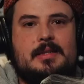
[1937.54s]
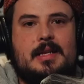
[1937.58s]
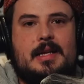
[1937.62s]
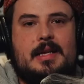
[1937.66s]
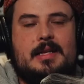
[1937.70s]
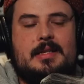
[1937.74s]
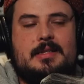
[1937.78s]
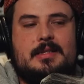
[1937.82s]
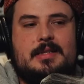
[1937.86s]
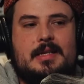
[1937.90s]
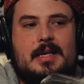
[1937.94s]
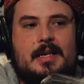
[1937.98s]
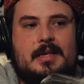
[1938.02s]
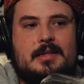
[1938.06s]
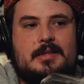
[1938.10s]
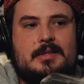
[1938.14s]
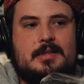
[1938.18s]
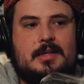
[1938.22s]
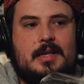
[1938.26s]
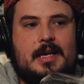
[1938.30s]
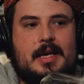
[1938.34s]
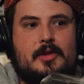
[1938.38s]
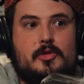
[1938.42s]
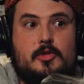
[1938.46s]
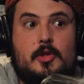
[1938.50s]
that
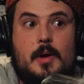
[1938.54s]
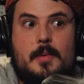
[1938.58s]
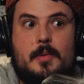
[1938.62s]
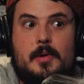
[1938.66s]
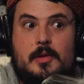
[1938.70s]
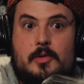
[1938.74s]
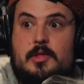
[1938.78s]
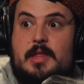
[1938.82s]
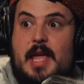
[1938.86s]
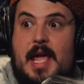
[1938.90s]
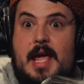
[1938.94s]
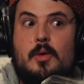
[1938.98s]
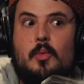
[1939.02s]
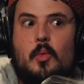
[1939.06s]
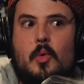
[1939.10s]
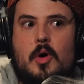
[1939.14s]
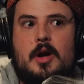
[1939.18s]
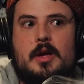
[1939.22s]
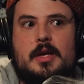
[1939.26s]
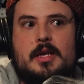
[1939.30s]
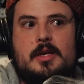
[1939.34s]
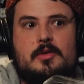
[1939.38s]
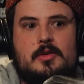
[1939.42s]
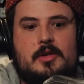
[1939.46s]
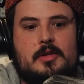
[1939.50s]
says like the, they
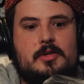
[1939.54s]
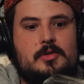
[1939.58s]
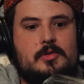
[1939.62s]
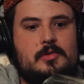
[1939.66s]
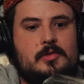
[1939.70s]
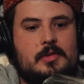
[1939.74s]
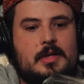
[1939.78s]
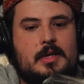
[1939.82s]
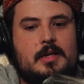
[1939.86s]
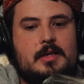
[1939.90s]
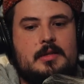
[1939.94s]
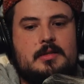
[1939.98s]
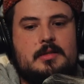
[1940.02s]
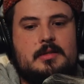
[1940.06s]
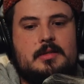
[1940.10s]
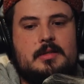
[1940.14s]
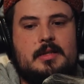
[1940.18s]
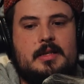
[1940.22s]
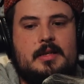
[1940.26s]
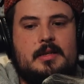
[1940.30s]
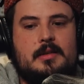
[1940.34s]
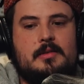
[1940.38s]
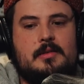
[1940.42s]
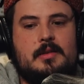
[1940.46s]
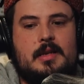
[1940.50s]
want you to do this,
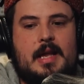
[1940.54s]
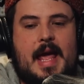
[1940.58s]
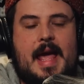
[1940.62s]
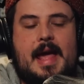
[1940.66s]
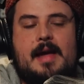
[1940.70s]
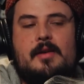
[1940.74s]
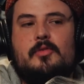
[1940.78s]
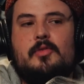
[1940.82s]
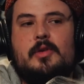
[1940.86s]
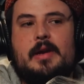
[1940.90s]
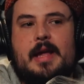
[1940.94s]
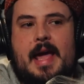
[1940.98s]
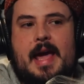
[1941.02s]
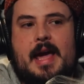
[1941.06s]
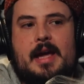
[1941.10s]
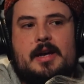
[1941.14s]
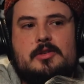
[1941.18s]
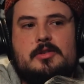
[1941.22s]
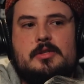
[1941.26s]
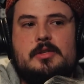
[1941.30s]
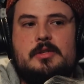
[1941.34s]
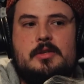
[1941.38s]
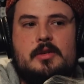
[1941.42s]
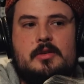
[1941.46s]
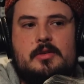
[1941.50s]
then every
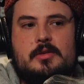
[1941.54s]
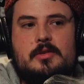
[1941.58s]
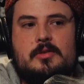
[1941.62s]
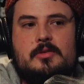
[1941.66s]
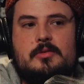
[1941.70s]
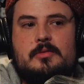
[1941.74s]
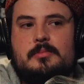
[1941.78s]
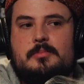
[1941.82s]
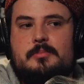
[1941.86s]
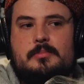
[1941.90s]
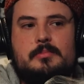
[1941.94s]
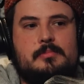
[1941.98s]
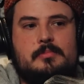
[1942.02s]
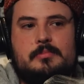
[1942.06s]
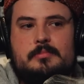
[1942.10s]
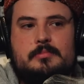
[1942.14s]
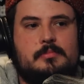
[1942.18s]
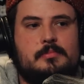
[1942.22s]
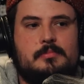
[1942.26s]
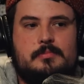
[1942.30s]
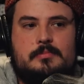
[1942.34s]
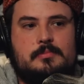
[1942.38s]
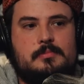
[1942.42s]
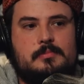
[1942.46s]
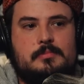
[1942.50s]
action you do
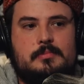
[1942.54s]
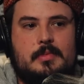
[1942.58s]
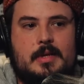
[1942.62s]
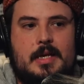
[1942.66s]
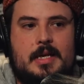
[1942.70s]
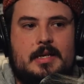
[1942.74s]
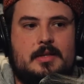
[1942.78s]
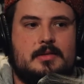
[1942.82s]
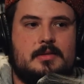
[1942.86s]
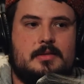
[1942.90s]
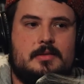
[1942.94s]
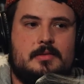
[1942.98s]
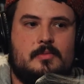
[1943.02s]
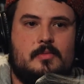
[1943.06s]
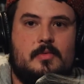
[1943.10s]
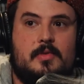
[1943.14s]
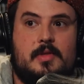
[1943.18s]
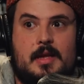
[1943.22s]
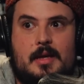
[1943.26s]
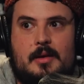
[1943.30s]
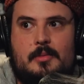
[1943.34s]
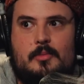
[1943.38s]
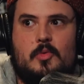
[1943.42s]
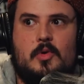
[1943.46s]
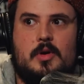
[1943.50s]
is
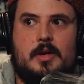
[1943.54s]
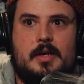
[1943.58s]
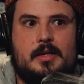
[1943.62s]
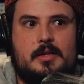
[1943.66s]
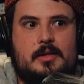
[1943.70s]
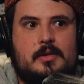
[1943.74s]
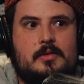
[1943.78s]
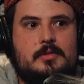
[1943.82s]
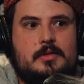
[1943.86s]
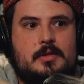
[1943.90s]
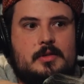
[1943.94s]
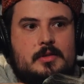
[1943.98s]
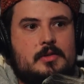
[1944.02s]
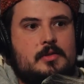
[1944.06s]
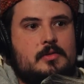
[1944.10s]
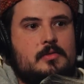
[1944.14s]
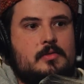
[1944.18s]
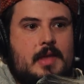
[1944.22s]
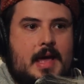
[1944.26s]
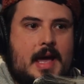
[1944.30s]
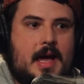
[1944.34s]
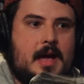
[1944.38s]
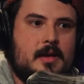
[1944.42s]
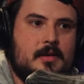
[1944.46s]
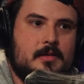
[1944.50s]
them wanting you to do
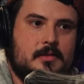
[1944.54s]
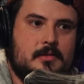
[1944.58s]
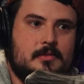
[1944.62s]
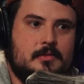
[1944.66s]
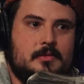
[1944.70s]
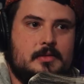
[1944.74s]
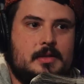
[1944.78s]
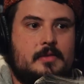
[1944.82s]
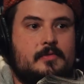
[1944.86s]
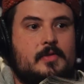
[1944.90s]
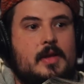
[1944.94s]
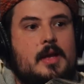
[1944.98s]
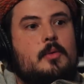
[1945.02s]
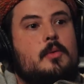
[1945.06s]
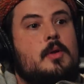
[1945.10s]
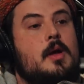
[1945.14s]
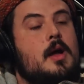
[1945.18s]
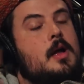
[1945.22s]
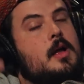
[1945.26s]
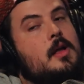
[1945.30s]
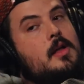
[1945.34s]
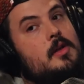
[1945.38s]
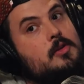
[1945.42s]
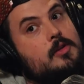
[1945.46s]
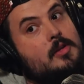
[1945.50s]
that. Yeah.
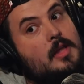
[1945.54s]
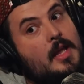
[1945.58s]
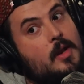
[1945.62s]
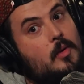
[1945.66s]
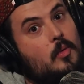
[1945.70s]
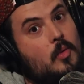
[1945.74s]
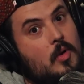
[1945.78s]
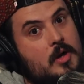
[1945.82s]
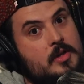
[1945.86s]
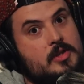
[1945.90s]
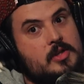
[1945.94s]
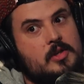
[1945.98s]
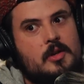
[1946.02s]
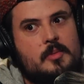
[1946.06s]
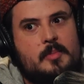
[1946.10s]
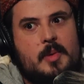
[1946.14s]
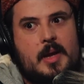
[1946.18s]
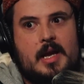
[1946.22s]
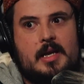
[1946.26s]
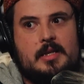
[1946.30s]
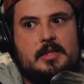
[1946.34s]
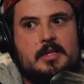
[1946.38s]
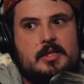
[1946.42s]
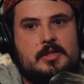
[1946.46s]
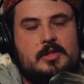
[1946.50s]
They, they want you to
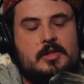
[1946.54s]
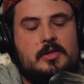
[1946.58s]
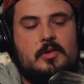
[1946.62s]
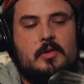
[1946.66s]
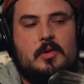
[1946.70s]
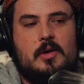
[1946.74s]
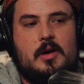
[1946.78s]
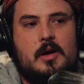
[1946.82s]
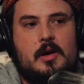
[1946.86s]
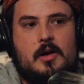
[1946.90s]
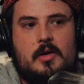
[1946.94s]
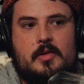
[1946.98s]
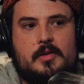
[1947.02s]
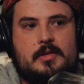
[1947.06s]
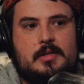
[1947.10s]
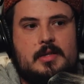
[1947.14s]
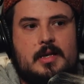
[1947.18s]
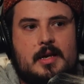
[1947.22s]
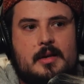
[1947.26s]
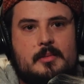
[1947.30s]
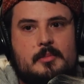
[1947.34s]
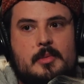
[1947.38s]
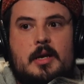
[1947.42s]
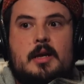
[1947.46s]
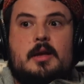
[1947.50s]
pay attention to it all the
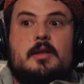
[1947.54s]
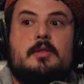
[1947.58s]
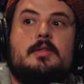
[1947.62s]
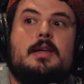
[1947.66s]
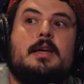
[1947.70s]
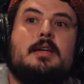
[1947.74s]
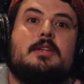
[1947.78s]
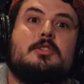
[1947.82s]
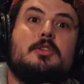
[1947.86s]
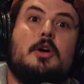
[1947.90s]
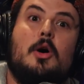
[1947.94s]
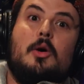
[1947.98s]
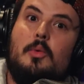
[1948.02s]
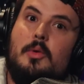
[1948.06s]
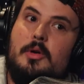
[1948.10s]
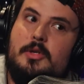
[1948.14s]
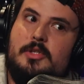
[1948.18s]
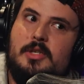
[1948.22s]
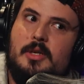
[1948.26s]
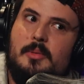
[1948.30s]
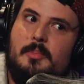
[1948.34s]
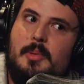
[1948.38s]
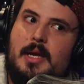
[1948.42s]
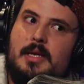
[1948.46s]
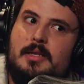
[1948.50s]
time. They don't
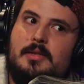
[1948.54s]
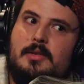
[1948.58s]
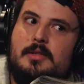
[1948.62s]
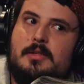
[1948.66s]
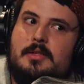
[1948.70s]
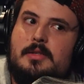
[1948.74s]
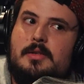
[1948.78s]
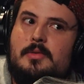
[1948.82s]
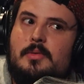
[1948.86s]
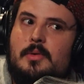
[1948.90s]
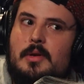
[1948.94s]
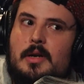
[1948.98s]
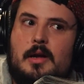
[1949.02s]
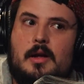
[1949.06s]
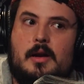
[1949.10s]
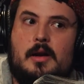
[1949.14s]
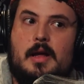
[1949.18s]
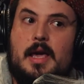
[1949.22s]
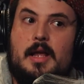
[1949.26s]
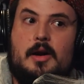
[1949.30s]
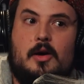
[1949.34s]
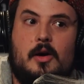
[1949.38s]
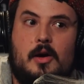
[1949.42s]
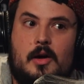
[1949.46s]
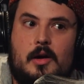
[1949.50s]
want you to pay attention to it
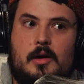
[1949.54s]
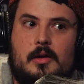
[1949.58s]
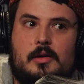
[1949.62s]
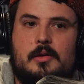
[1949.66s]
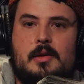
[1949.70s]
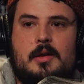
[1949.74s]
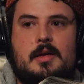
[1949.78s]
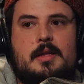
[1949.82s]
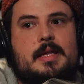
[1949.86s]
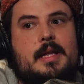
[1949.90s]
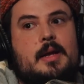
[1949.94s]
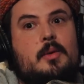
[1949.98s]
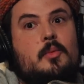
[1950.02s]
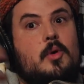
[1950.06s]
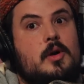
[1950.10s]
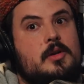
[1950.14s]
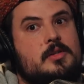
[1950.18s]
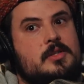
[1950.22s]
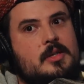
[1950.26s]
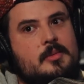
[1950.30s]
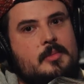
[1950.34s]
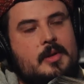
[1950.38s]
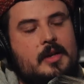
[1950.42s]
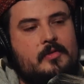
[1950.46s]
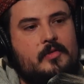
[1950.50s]
at all. They
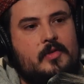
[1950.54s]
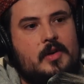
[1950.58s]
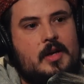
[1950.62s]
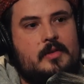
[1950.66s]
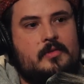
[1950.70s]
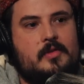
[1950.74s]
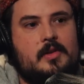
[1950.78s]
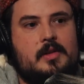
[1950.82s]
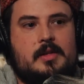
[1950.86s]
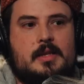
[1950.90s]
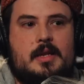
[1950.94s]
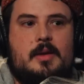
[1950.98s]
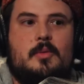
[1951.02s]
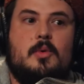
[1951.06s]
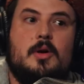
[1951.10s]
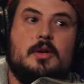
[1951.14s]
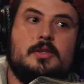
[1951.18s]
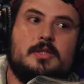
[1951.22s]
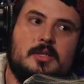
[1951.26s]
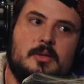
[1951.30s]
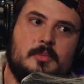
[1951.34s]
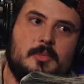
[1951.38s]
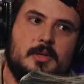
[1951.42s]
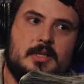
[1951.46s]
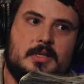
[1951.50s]
want you to make fun of it. They
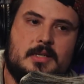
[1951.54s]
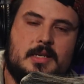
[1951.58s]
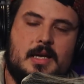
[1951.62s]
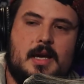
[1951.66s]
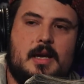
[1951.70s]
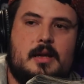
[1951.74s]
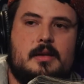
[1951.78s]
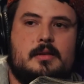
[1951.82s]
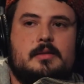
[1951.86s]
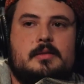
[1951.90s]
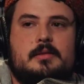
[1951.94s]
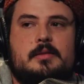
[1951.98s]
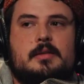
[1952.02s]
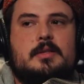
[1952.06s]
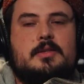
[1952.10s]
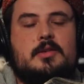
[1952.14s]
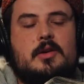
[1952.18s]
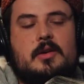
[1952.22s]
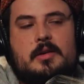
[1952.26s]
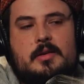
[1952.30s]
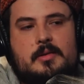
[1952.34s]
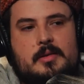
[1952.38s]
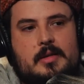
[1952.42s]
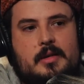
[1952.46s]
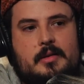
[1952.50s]
want you to be sad. It's
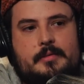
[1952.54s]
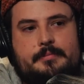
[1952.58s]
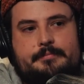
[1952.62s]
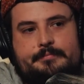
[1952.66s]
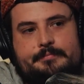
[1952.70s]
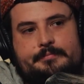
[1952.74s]
hard to tell.